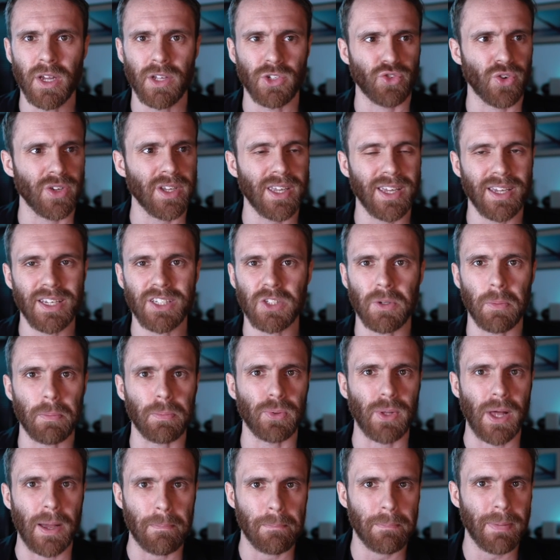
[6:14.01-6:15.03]
drinking some
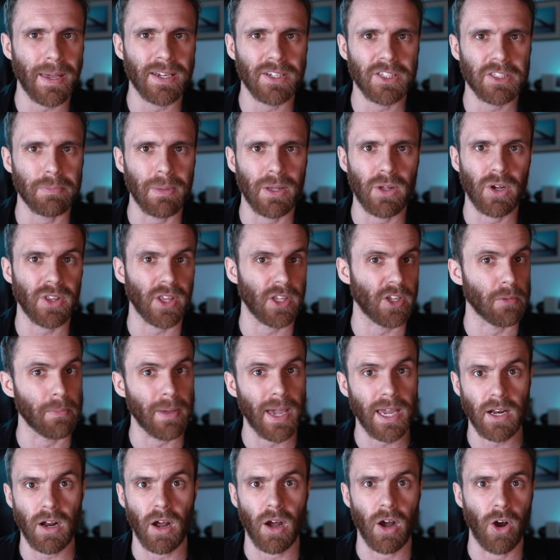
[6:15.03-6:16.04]
plant based milk that you
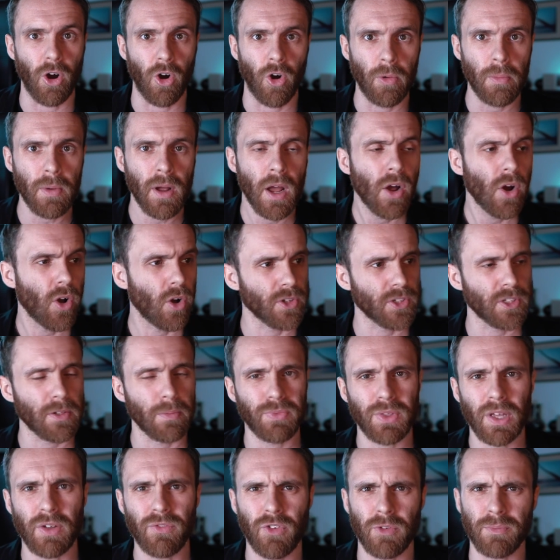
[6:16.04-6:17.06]
made at home or
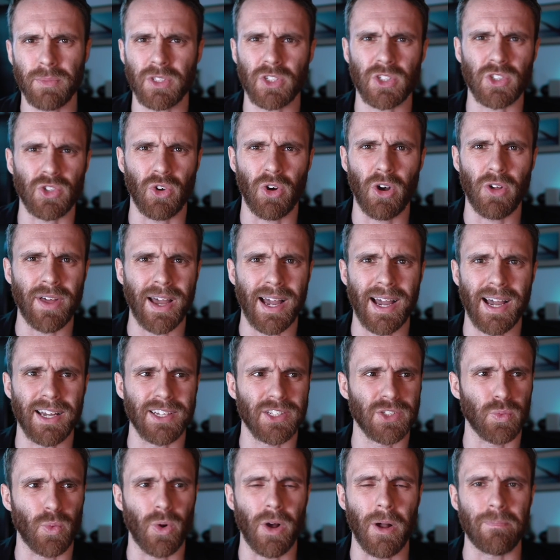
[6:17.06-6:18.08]
something from the store that
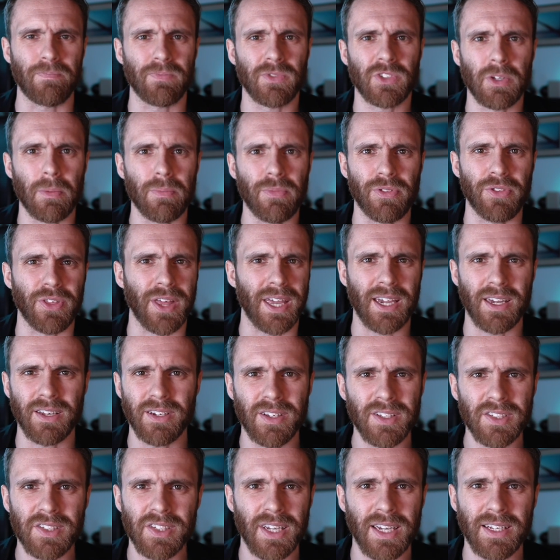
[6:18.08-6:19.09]
has what, some
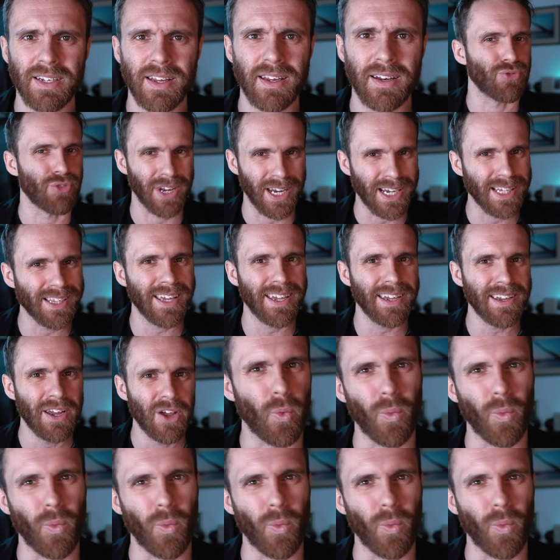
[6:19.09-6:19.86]
thickeners in it? Really?